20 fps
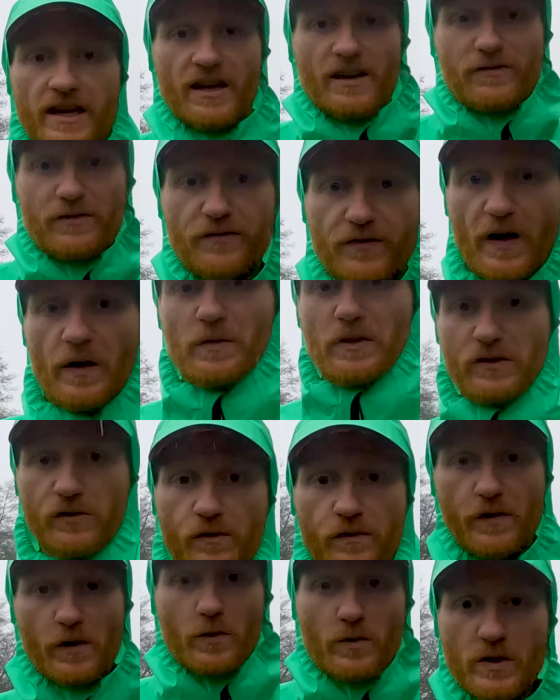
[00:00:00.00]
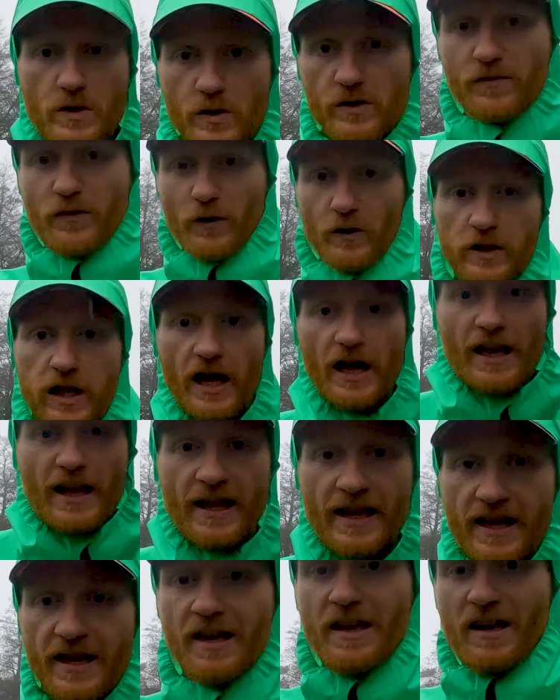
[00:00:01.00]
If you found this review useful,
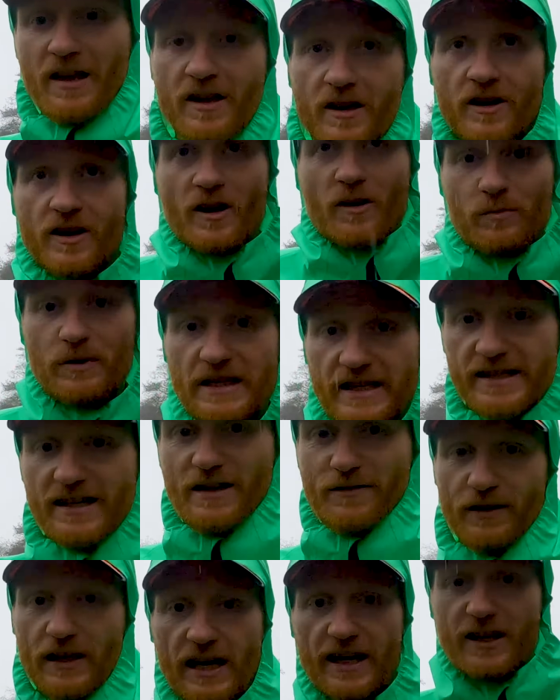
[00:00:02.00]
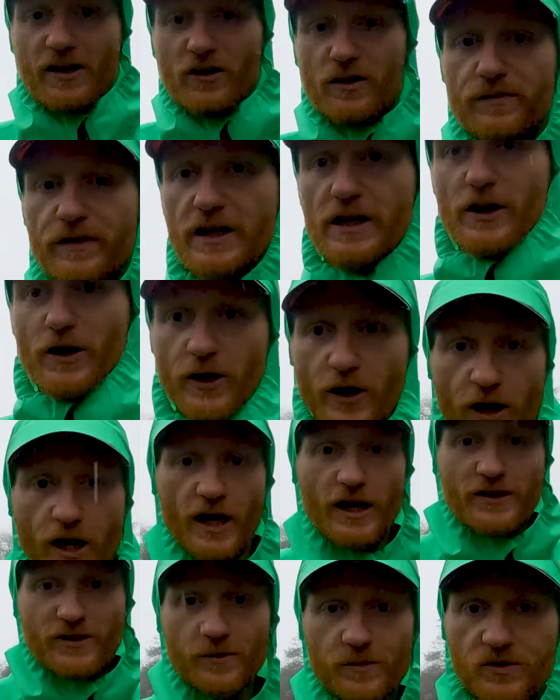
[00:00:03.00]
please leave a like on the video,
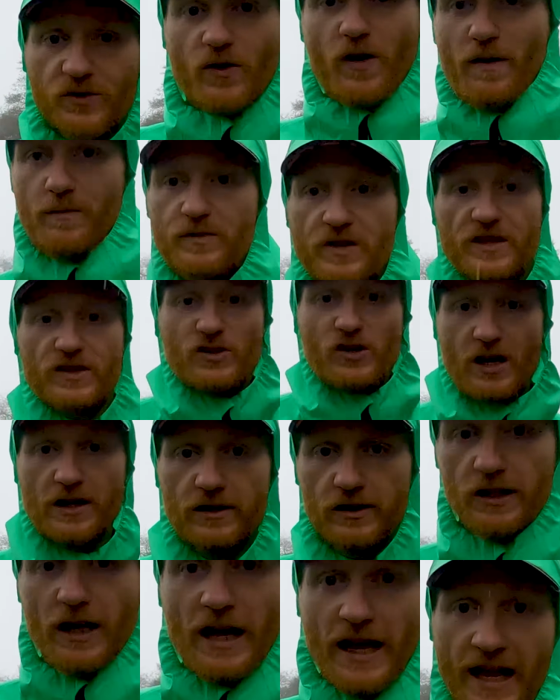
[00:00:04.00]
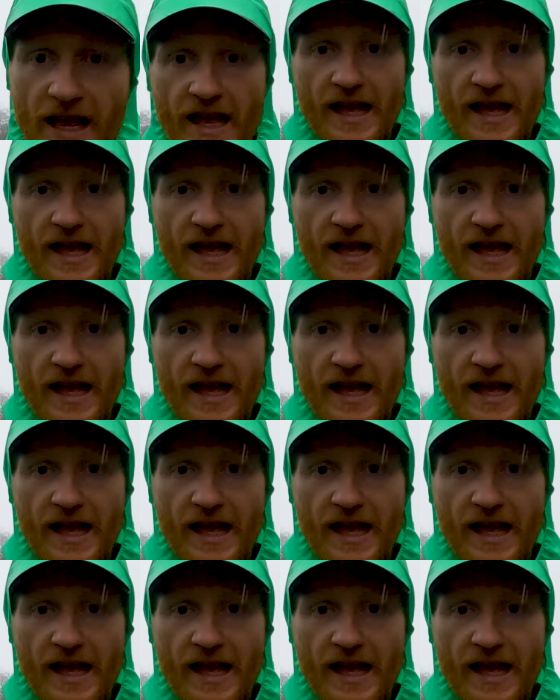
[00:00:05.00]
subscribe to the channel,